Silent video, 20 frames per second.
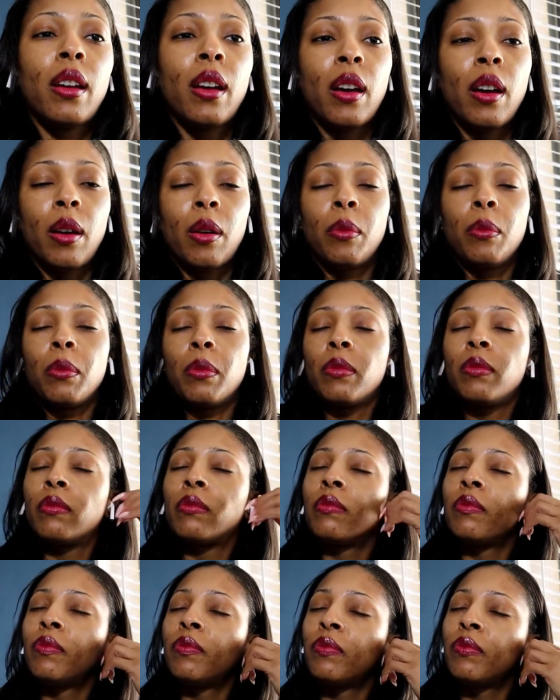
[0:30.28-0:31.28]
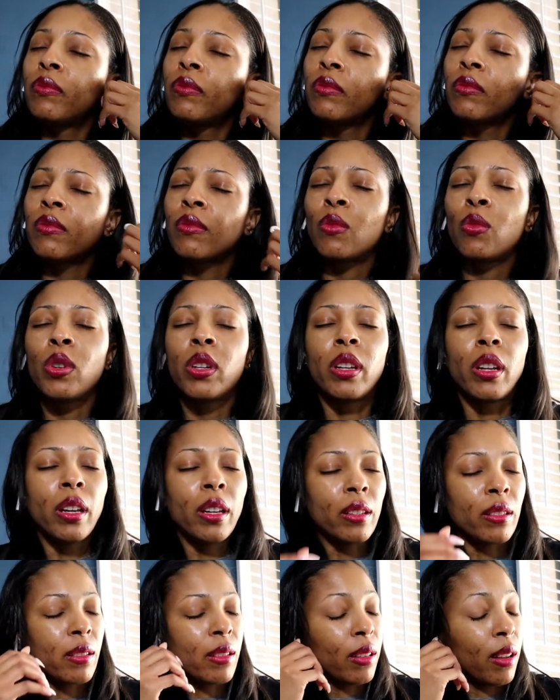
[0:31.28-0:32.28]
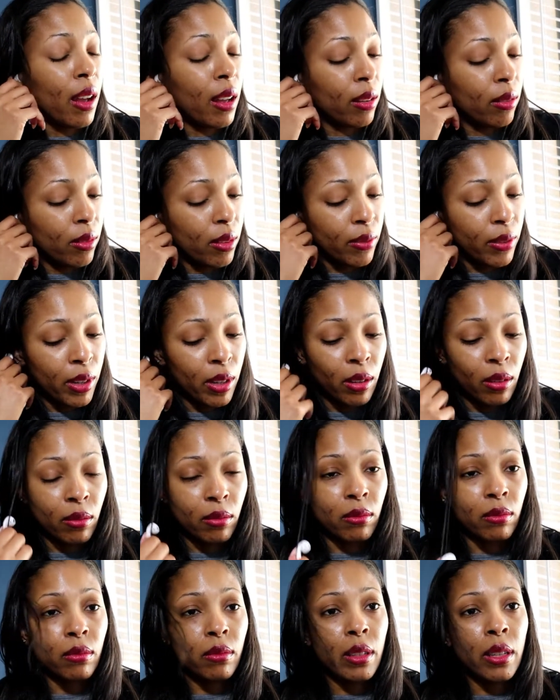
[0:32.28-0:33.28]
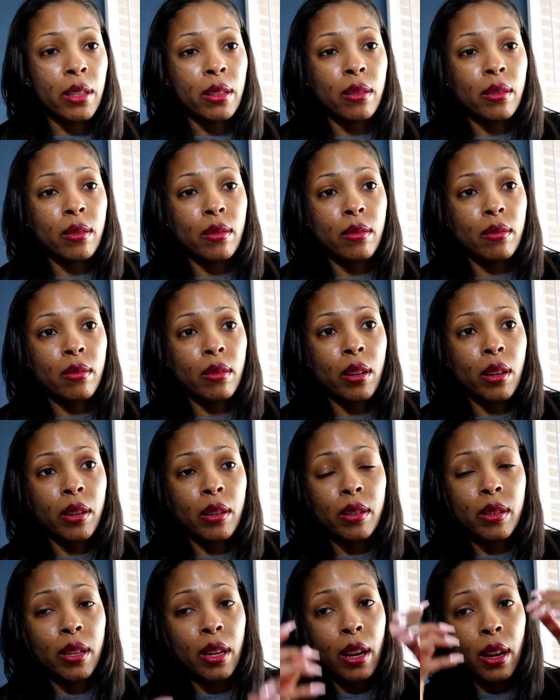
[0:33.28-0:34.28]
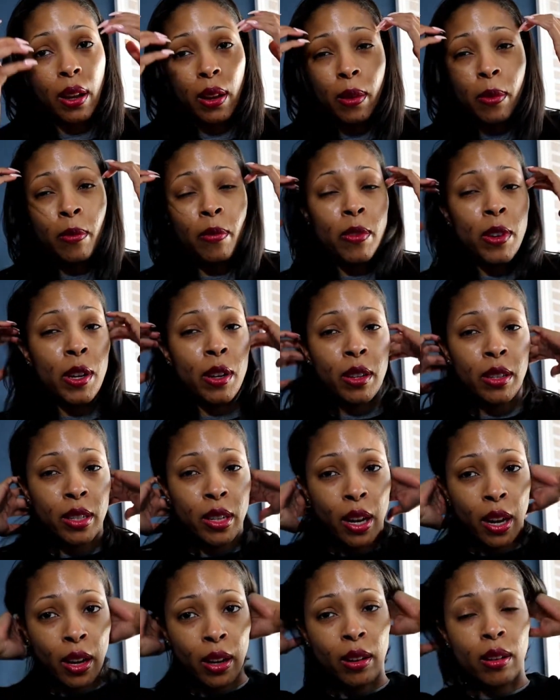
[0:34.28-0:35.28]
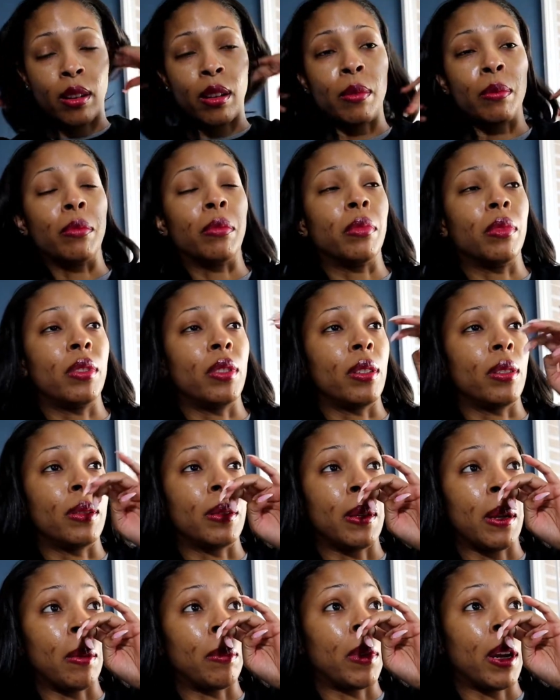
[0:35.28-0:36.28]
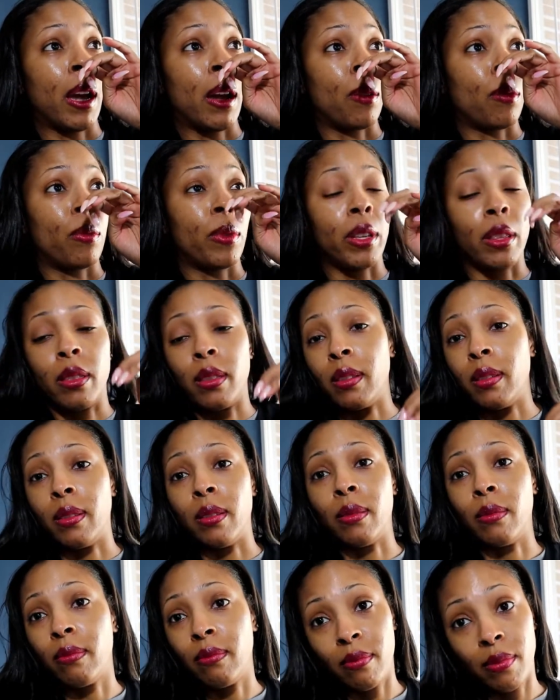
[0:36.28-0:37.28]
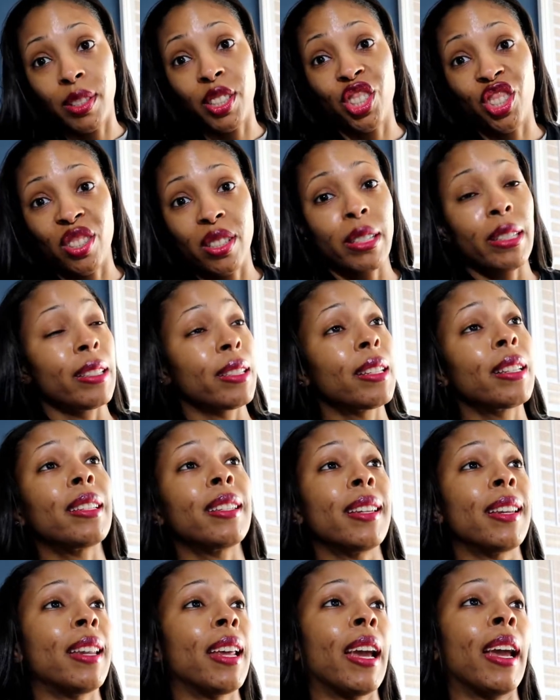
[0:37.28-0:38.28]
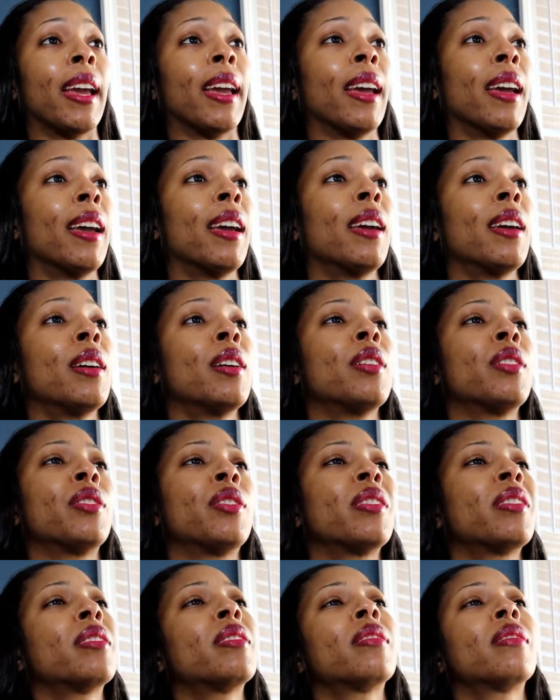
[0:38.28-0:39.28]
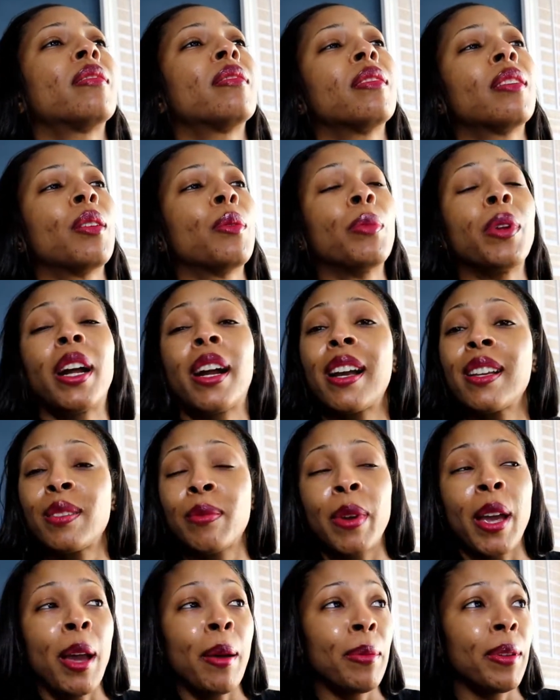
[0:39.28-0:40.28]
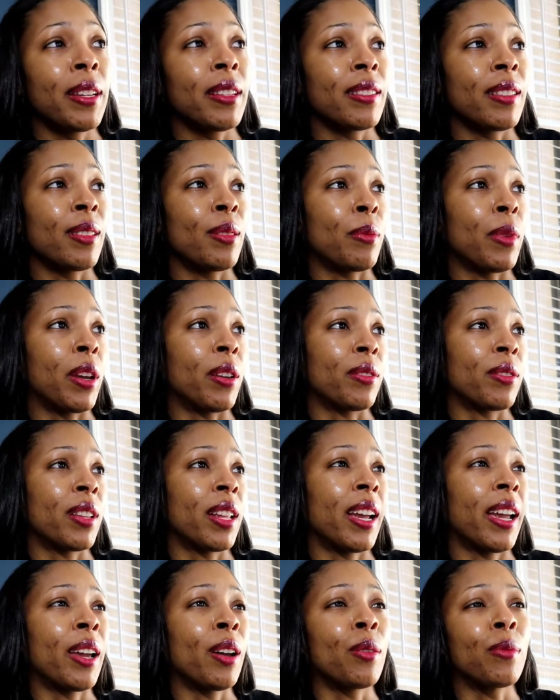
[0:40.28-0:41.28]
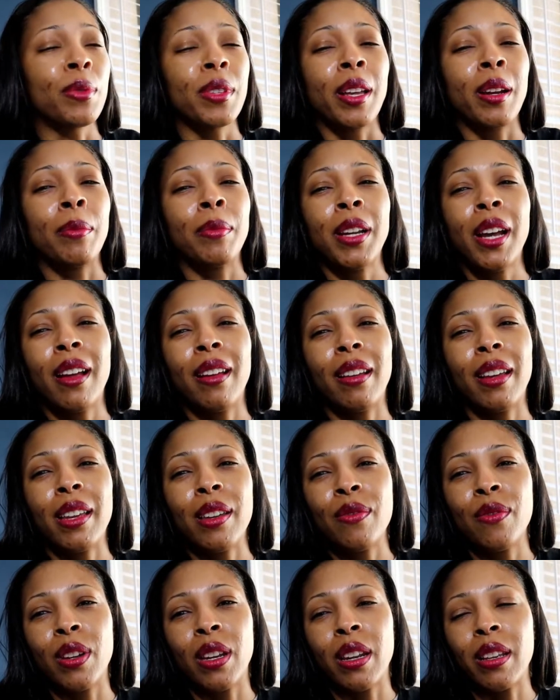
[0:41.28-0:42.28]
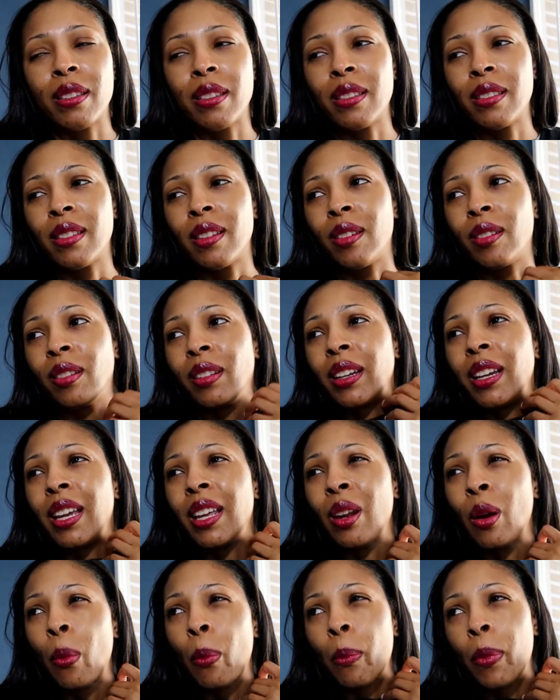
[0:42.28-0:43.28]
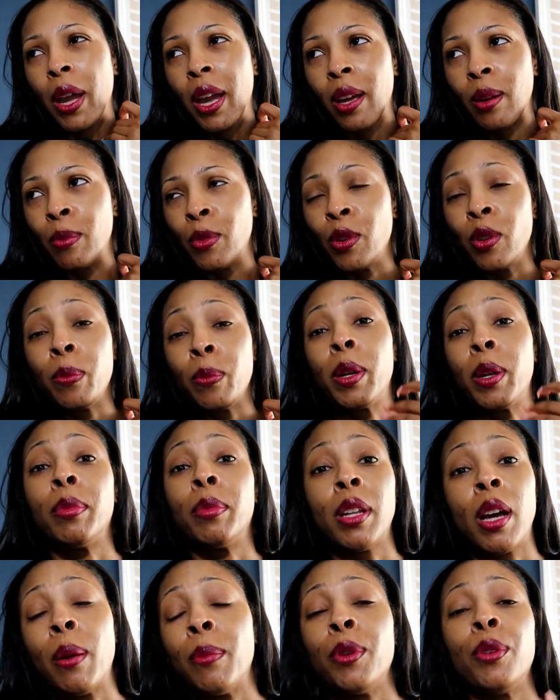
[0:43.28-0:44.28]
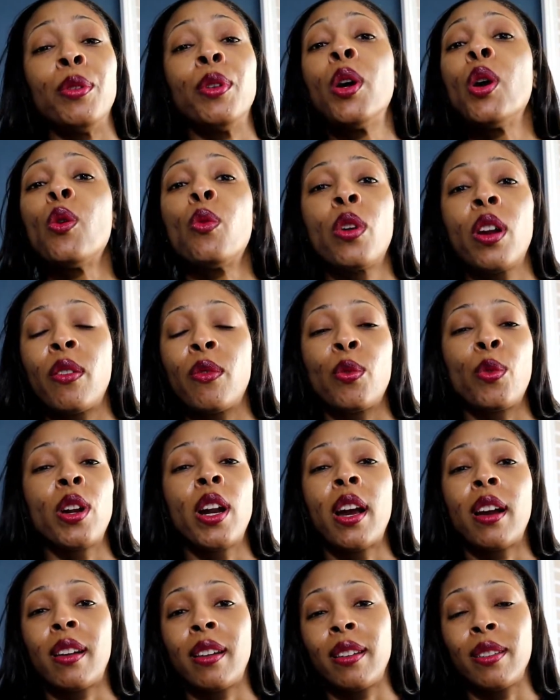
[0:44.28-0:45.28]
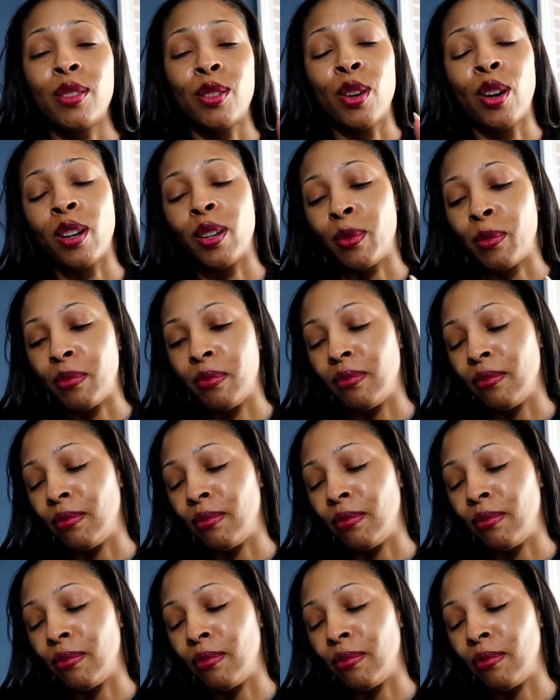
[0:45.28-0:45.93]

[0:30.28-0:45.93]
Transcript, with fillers: Um, what day is it? I don't even know. It's Thursday. I'm very tired. I'm just, I'm not with the today. Just, but I got some happiness in the mail, so that helps. And I'm not even necessarily in a bad mood. I'm in a blah mood. Whatever. We're not gonna start the